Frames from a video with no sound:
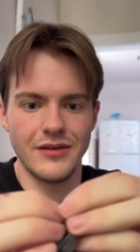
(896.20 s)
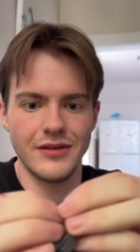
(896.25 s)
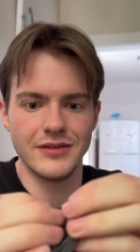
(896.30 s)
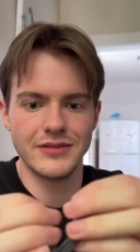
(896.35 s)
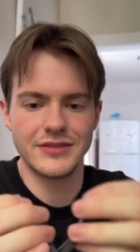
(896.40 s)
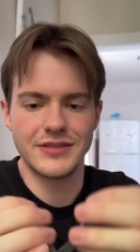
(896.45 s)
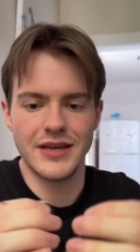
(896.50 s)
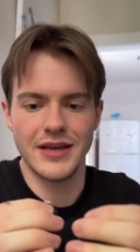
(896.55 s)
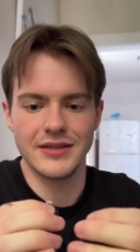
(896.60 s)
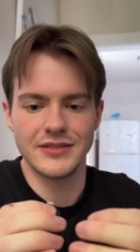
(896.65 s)

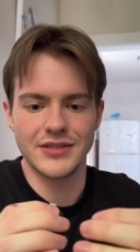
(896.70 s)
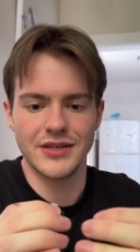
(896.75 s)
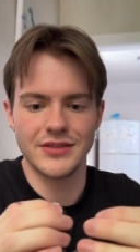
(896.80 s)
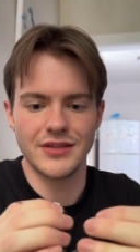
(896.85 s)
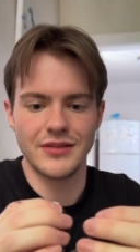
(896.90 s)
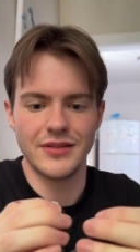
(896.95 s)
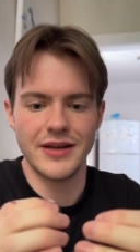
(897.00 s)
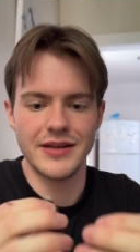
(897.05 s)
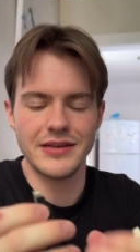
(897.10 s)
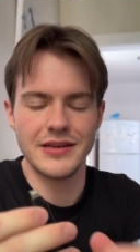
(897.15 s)
Yeah, it's got the
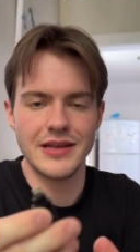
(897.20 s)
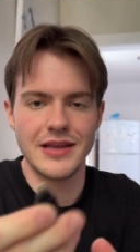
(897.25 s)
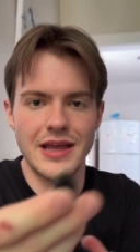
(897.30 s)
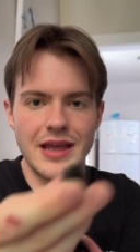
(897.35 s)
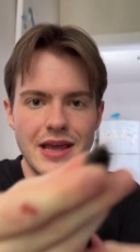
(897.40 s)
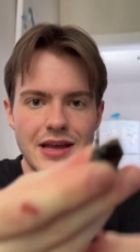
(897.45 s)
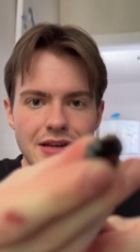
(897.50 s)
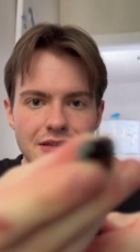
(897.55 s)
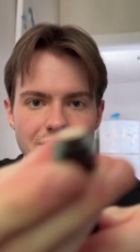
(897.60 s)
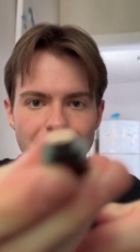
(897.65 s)
lightning
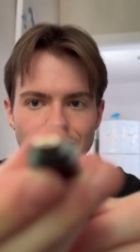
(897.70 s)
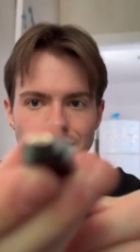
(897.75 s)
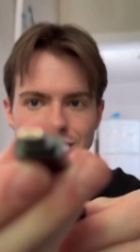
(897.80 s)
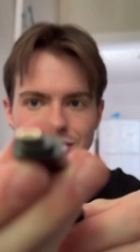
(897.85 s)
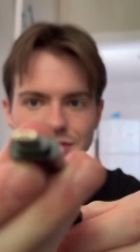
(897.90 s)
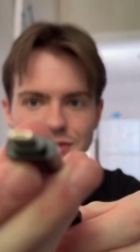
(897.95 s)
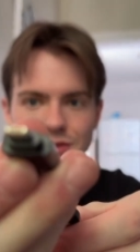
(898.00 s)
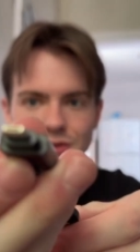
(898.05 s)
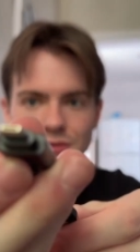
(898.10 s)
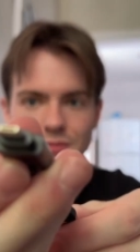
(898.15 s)
and it's
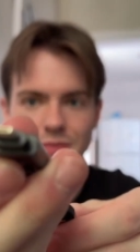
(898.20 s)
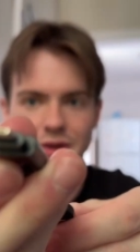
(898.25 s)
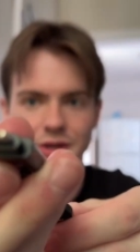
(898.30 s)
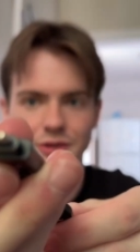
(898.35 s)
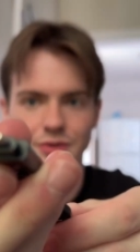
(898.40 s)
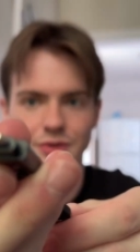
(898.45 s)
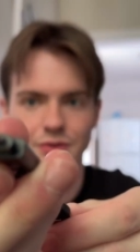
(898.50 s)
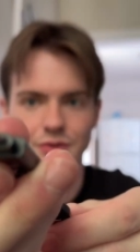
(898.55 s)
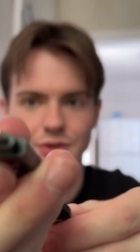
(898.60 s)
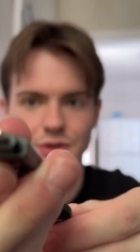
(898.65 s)
also
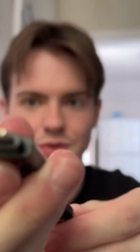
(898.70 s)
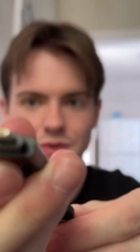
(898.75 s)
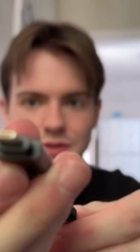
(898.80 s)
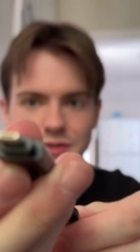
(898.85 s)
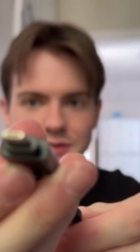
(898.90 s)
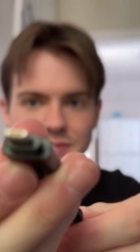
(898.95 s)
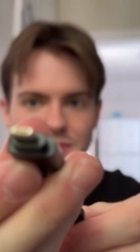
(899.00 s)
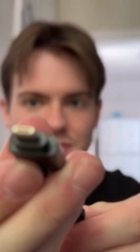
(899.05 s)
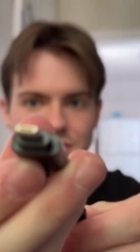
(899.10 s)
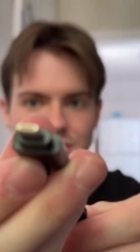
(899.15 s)
micro
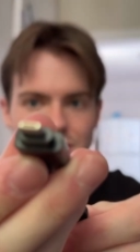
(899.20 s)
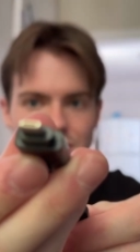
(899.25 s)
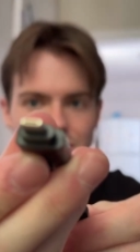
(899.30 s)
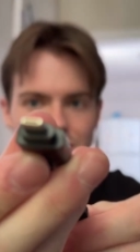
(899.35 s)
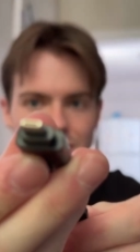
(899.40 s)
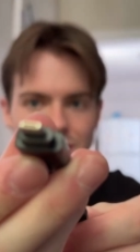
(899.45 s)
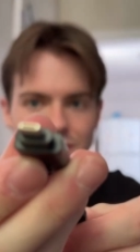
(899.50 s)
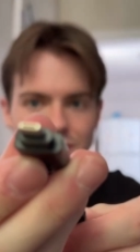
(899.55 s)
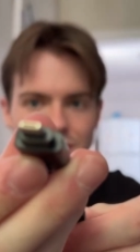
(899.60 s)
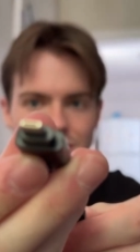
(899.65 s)
USB
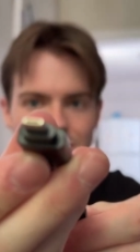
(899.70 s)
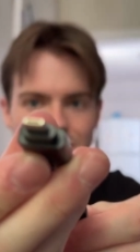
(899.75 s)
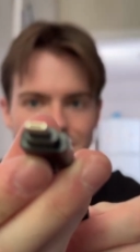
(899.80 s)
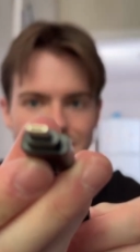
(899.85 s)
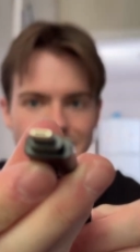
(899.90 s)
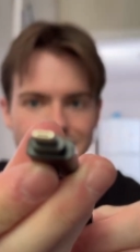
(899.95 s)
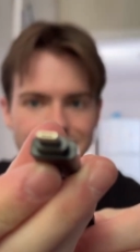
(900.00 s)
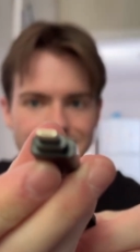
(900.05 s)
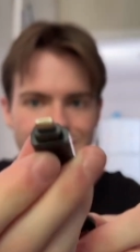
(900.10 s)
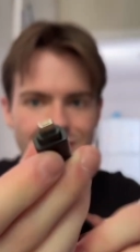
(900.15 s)
if you need
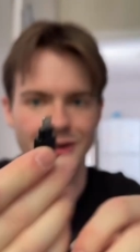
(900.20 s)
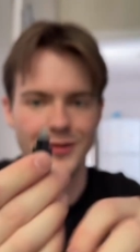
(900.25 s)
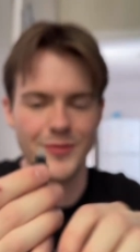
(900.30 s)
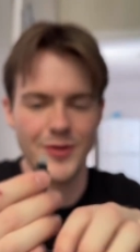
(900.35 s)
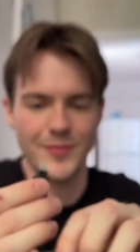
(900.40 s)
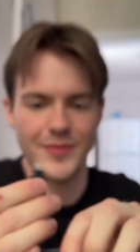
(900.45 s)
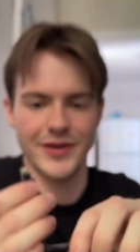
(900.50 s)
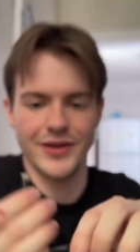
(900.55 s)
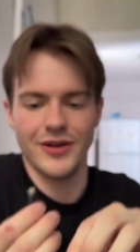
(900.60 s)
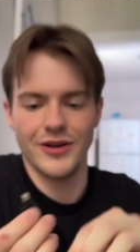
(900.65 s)
that. Sorry about
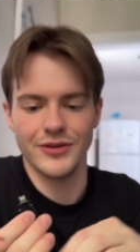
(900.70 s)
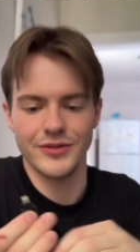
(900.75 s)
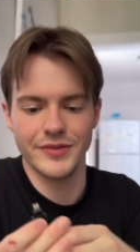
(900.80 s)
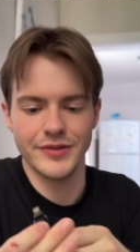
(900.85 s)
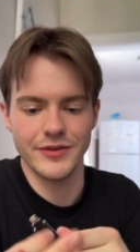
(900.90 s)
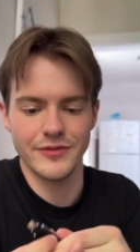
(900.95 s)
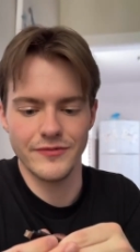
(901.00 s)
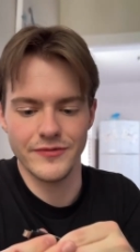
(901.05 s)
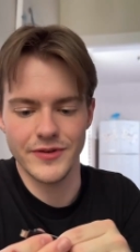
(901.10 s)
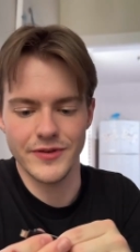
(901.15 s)
my ugly
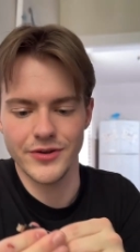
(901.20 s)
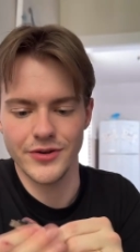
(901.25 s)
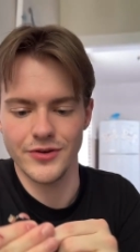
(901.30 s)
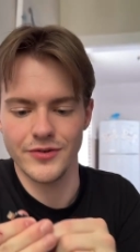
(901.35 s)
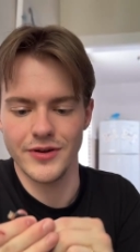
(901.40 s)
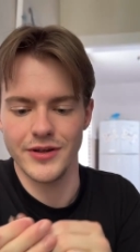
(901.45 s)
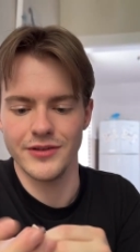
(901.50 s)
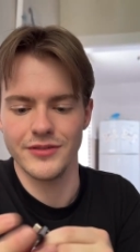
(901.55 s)
finger right